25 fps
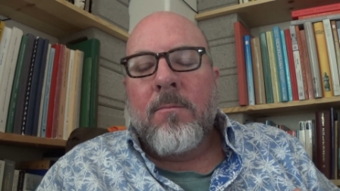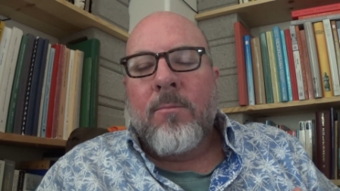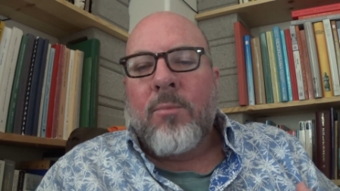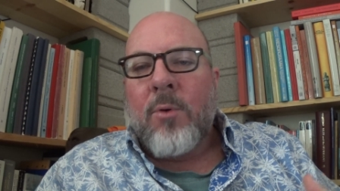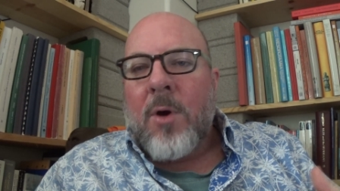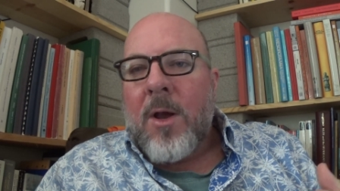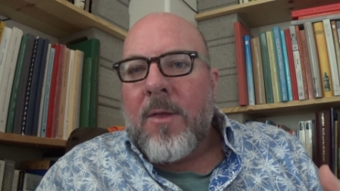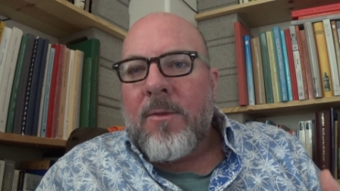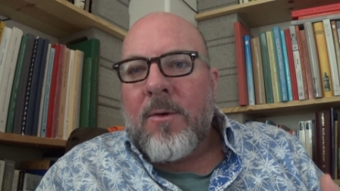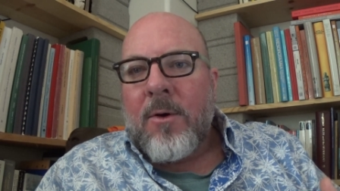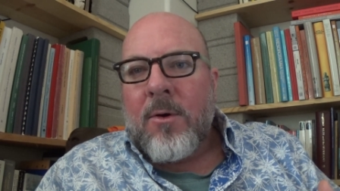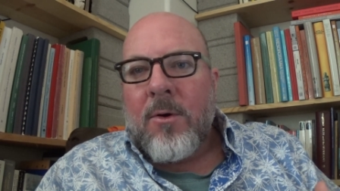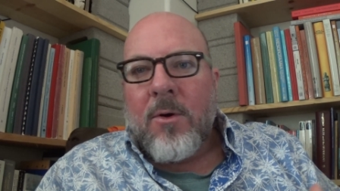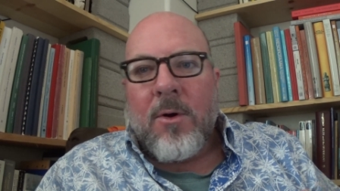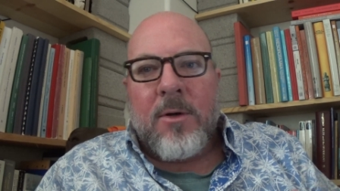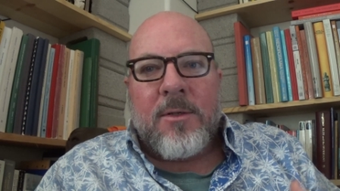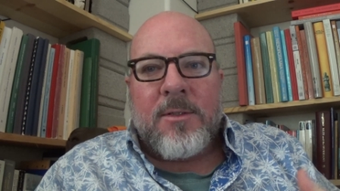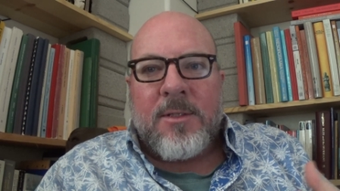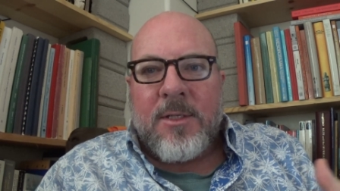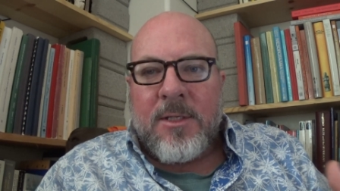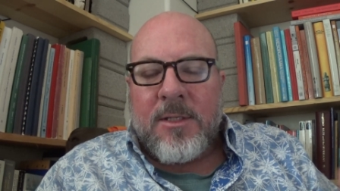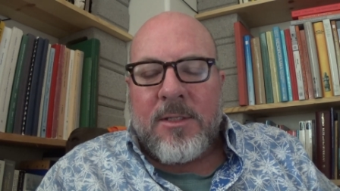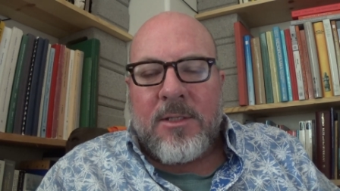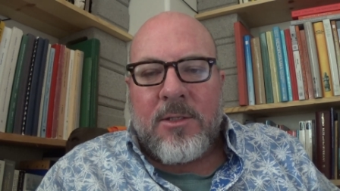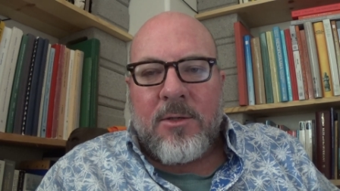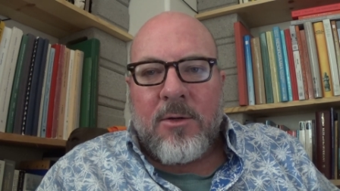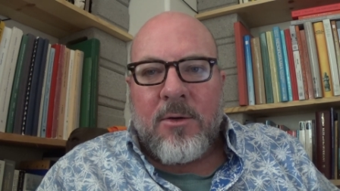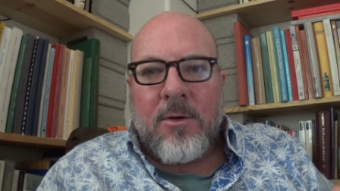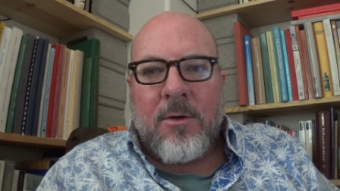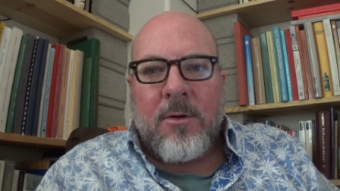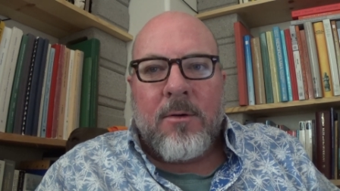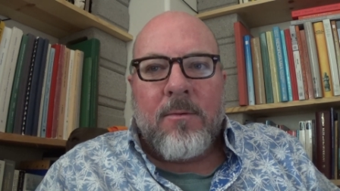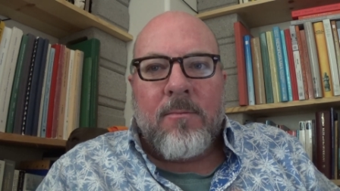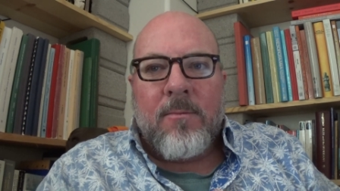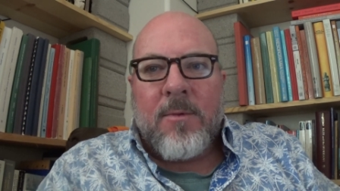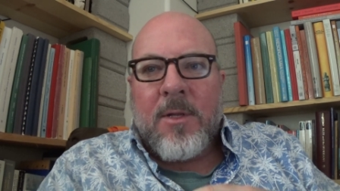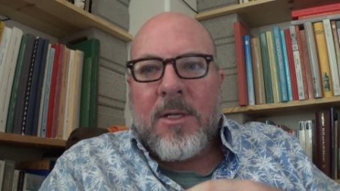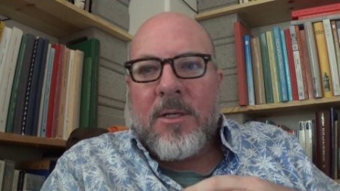brother or
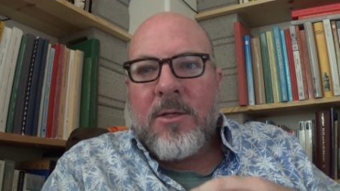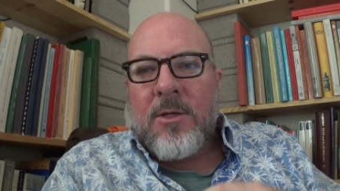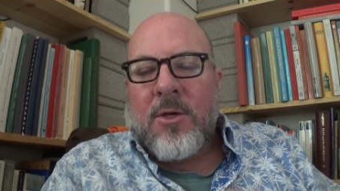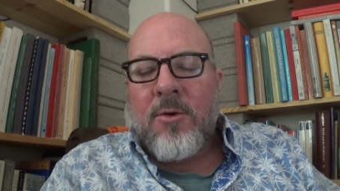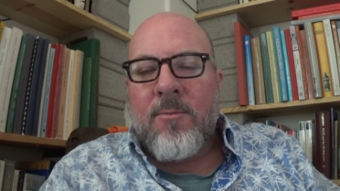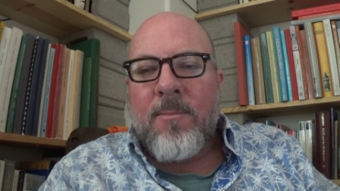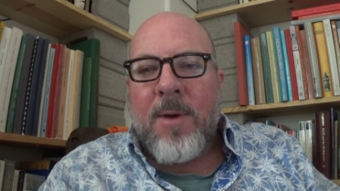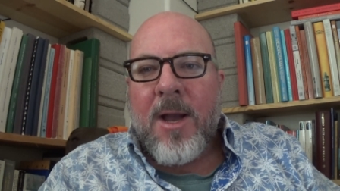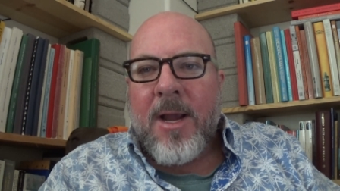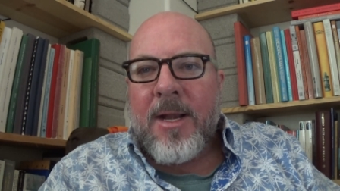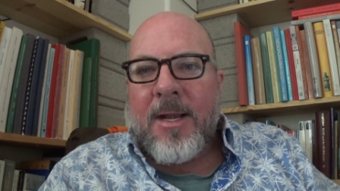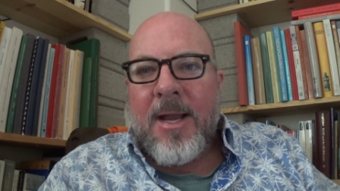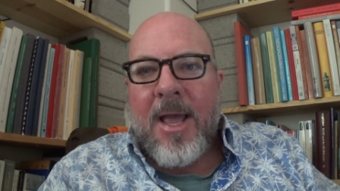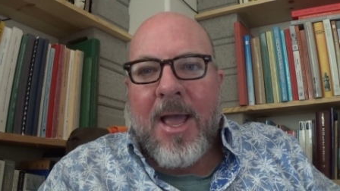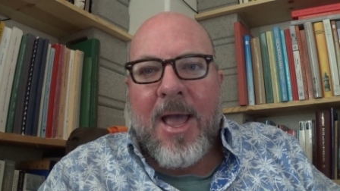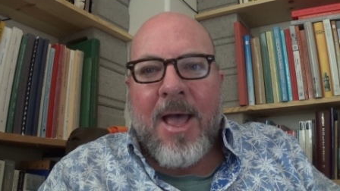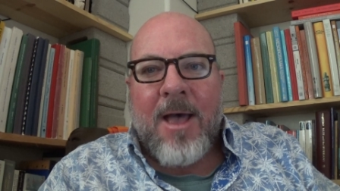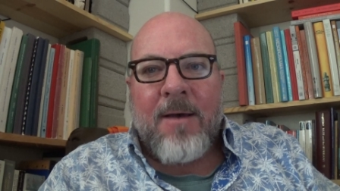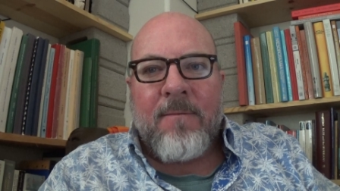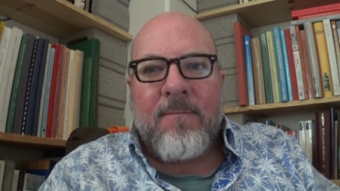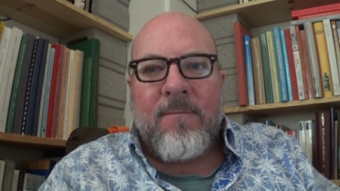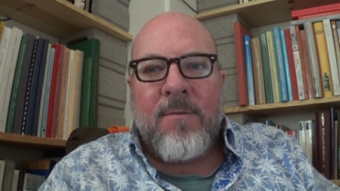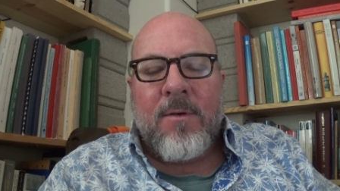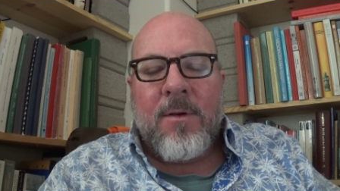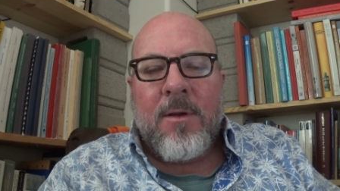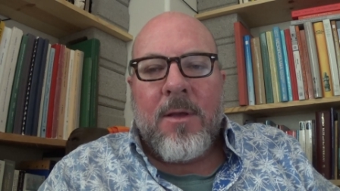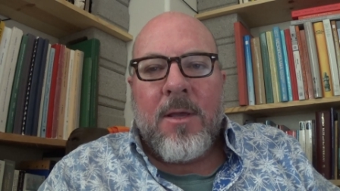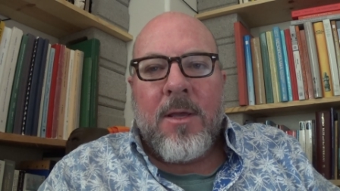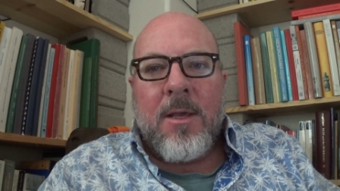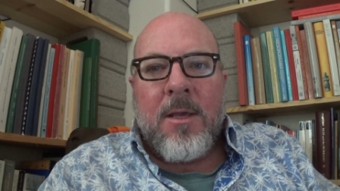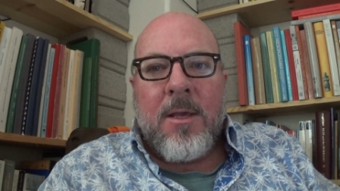sister that you might have